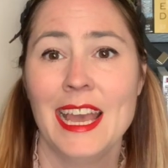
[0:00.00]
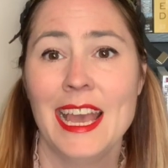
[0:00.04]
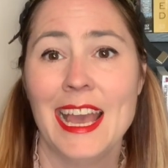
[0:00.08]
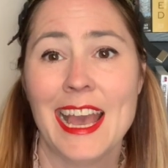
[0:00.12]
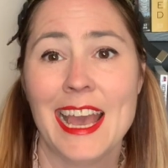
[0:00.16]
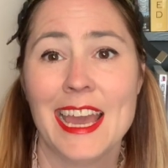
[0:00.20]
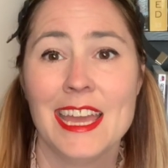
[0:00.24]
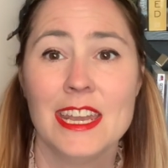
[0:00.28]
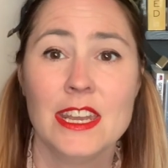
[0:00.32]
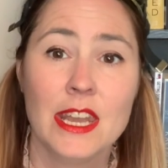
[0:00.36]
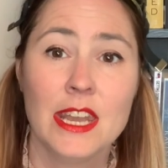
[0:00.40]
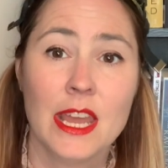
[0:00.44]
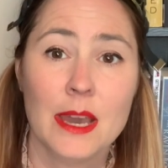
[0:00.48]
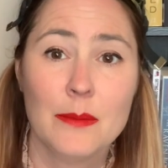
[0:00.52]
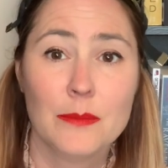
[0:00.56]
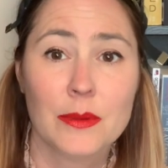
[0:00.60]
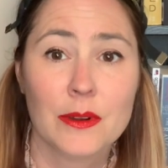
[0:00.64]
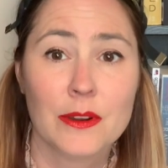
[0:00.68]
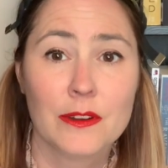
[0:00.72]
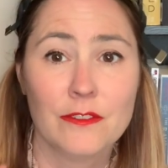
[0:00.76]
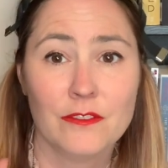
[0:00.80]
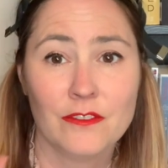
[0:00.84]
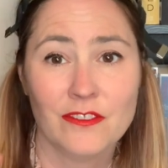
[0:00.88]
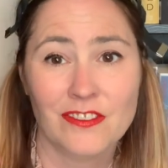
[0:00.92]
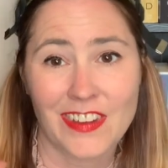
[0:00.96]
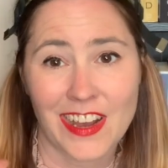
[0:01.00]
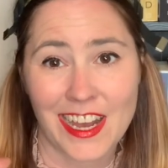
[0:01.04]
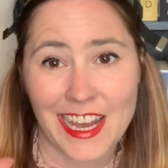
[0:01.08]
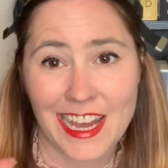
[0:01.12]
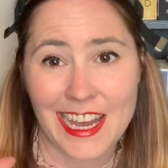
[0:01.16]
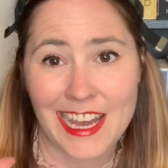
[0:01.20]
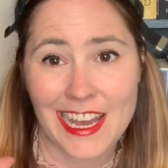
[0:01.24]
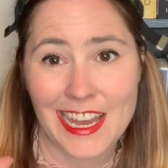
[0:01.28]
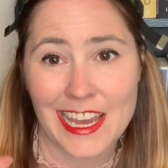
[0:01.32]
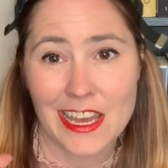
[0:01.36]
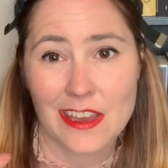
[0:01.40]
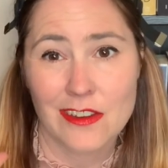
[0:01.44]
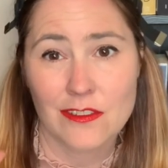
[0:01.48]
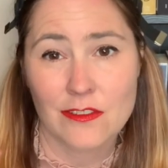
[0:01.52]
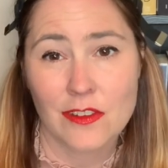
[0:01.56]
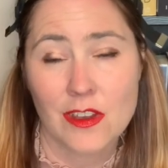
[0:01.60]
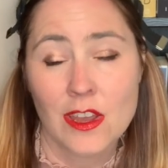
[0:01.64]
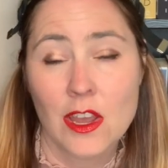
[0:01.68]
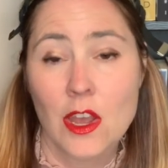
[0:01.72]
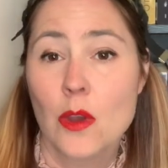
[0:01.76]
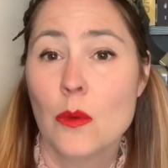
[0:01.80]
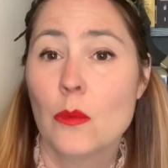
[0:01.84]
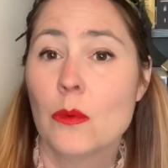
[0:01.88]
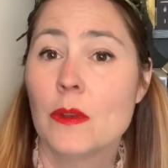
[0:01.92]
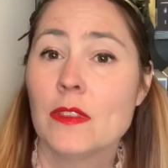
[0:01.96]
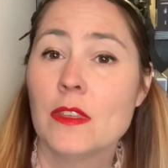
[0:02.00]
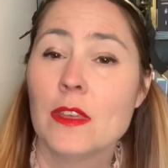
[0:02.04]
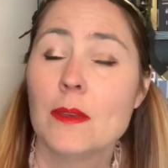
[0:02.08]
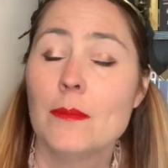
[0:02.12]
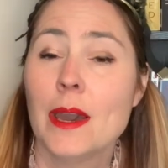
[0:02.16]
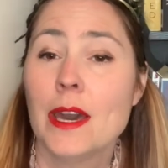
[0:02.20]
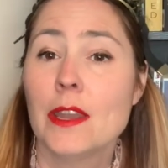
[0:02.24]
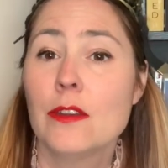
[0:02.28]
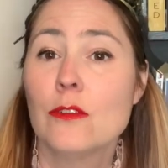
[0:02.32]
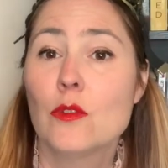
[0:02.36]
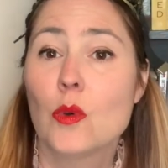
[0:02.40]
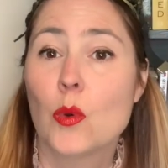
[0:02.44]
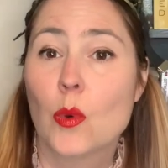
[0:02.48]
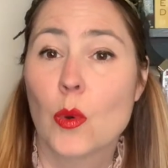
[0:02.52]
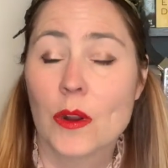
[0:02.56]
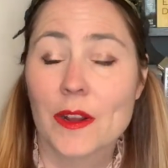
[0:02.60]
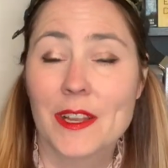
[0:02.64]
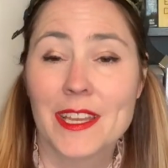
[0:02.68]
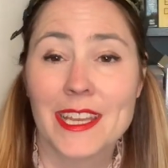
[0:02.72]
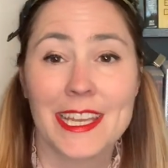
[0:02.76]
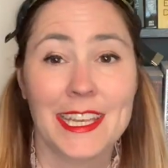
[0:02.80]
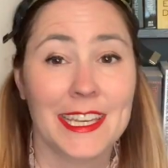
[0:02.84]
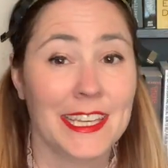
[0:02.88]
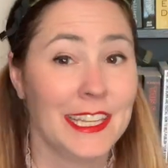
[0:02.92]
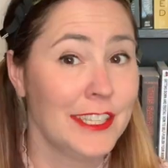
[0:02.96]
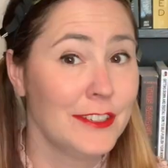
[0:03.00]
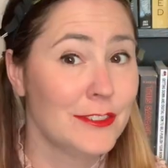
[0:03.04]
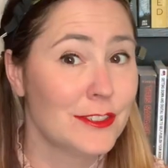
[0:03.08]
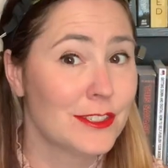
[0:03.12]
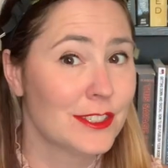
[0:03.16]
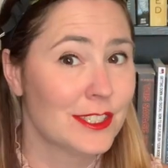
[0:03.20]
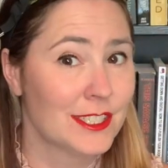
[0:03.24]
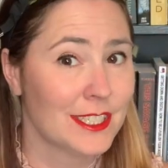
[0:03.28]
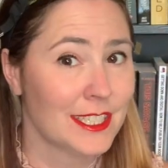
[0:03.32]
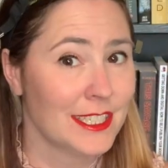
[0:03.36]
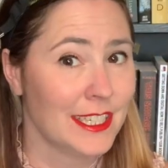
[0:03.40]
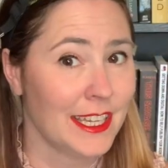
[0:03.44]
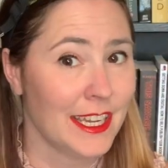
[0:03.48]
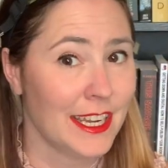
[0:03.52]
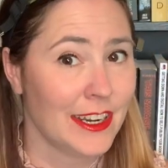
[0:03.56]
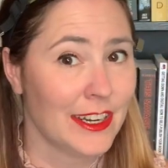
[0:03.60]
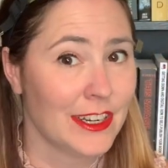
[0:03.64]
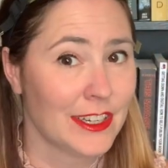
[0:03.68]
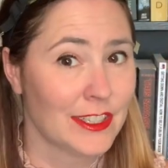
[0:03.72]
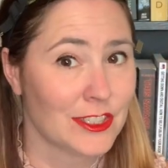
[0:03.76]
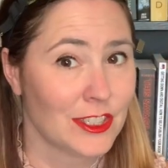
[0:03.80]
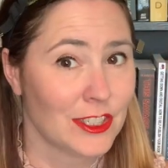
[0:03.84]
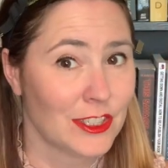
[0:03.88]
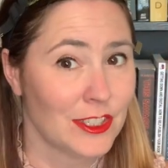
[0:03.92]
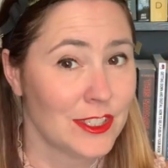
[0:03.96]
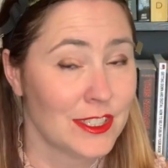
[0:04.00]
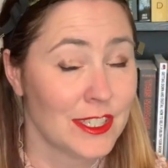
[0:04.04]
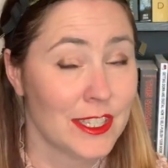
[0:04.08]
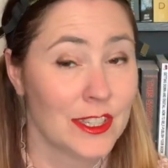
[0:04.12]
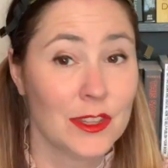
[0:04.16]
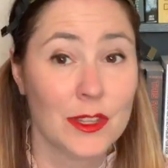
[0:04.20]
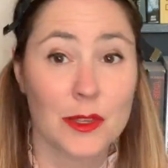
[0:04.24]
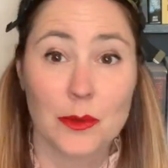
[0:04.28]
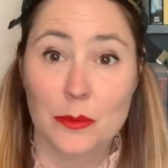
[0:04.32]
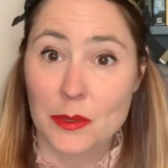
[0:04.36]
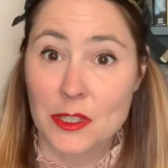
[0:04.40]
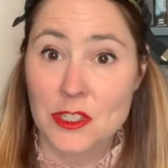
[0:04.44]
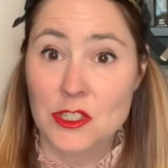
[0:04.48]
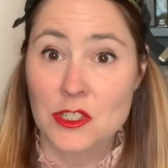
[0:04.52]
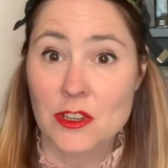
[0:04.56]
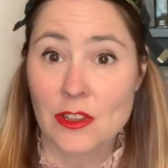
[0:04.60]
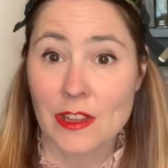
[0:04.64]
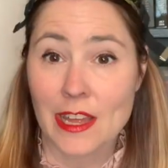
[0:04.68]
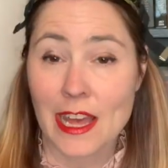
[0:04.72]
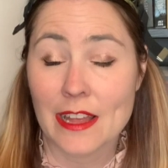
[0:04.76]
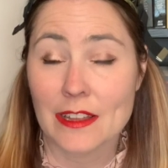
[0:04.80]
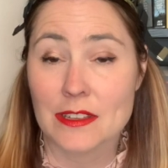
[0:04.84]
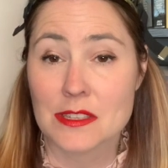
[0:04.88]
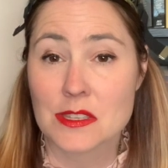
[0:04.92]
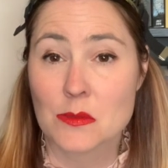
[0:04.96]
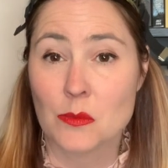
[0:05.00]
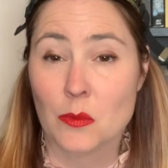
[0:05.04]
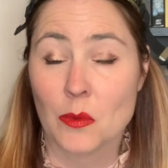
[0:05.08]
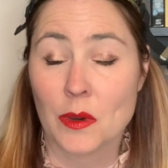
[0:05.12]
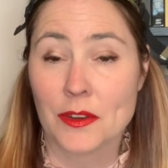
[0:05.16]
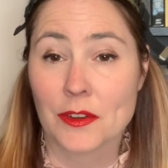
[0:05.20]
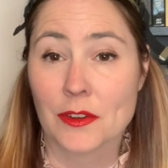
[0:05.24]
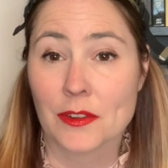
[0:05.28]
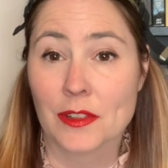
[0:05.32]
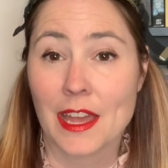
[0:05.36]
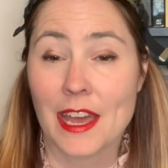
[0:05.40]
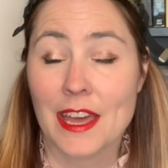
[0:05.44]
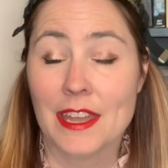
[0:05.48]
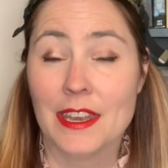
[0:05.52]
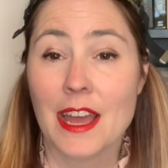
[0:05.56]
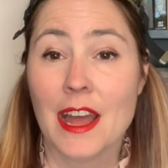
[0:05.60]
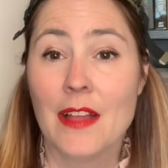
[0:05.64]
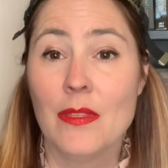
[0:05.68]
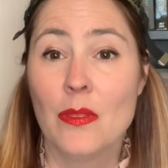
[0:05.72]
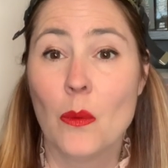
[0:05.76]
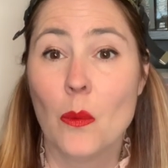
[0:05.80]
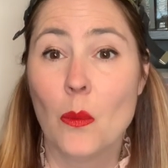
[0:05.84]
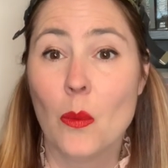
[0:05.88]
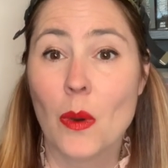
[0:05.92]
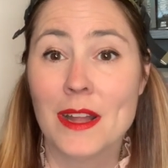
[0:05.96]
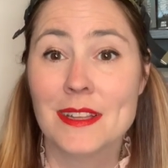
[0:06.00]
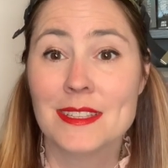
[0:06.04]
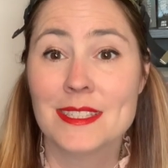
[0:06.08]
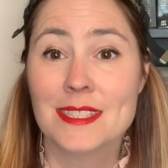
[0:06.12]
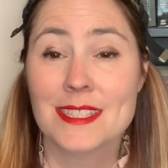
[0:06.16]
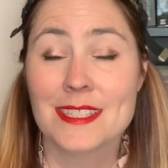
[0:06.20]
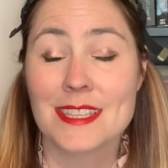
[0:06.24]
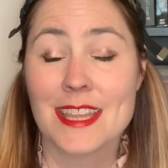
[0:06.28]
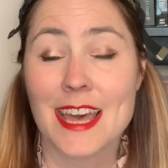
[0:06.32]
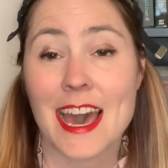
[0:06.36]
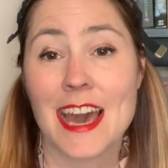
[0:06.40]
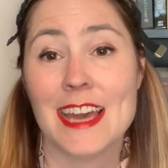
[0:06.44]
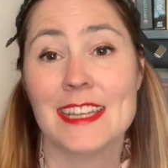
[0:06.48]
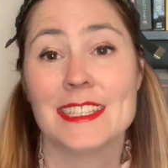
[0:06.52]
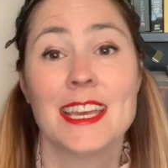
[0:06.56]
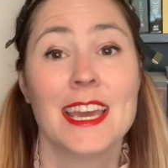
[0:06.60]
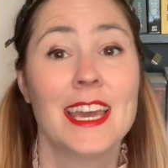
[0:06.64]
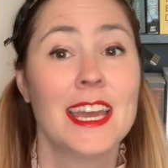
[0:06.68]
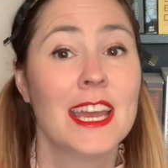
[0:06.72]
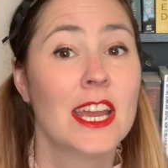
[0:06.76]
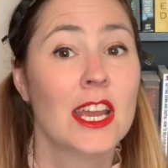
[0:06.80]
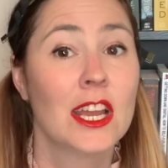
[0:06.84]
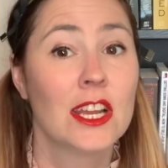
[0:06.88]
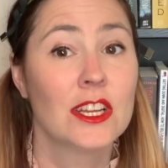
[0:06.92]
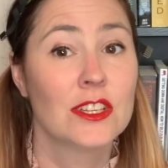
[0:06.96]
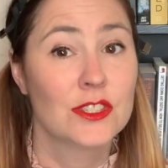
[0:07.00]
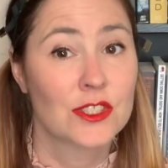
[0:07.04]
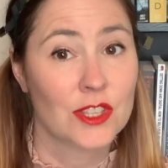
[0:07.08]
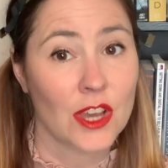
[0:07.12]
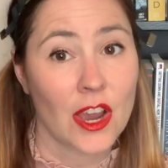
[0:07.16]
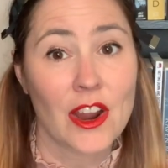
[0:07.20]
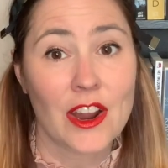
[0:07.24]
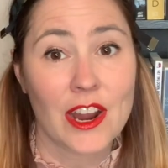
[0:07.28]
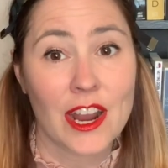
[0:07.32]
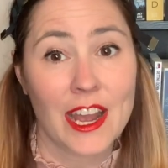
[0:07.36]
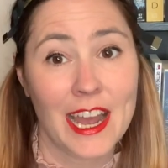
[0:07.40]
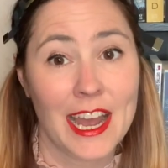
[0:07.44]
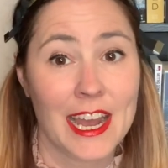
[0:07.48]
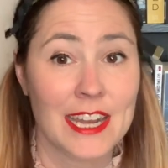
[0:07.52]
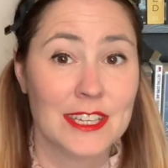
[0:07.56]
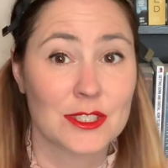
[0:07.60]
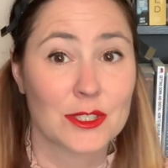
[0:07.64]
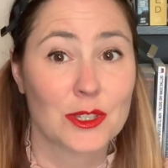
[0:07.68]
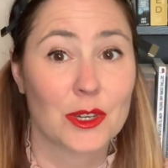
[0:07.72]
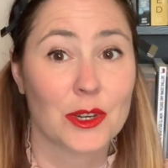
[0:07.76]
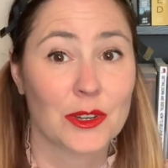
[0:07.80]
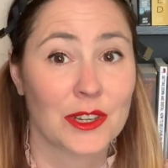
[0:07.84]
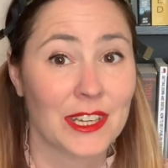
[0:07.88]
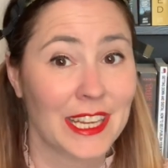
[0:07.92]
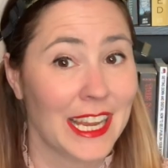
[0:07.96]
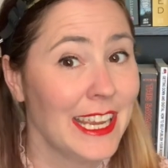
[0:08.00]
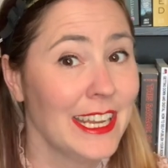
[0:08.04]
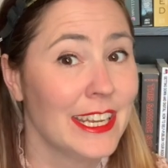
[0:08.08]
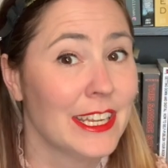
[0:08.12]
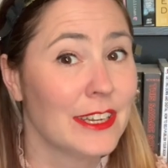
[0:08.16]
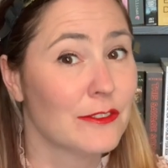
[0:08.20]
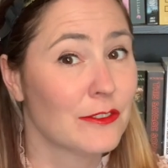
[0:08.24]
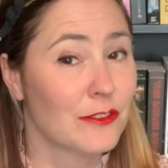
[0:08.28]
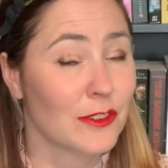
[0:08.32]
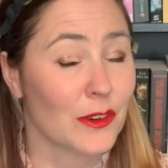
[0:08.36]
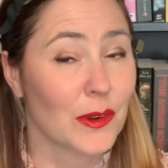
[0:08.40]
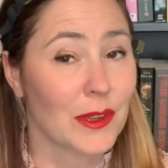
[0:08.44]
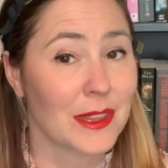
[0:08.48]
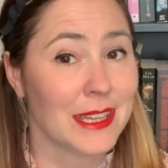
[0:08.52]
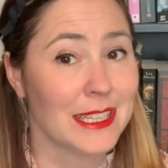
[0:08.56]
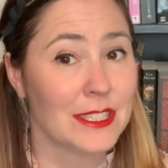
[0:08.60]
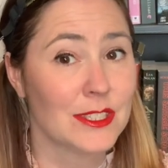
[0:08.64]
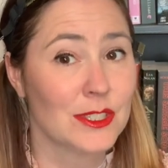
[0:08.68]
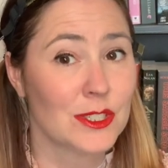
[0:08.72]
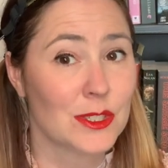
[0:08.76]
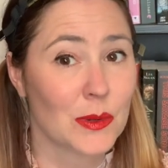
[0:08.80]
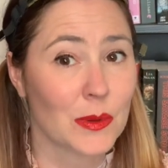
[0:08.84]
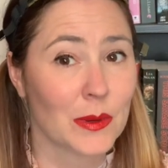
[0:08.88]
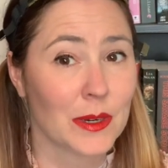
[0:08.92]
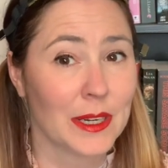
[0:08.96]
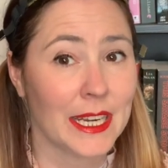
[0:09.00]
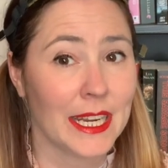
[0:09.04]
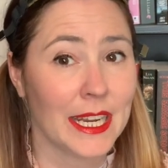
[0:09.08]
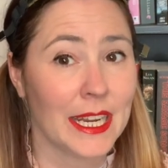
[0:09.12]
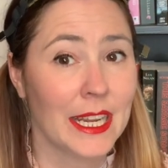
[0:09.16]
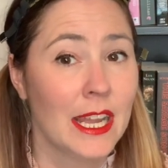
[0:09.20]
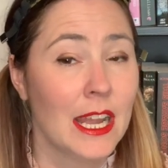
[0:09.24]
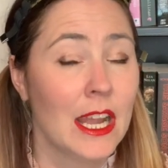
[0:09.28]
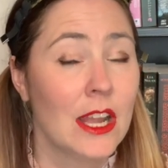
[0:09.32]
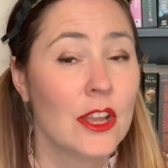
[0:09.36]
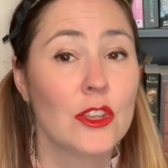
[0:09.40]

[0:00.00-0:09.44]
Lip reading: And number 5, with the amount of quirky and interesting characters in the original Alice in Wonderland and the ones that Zara has created for this story,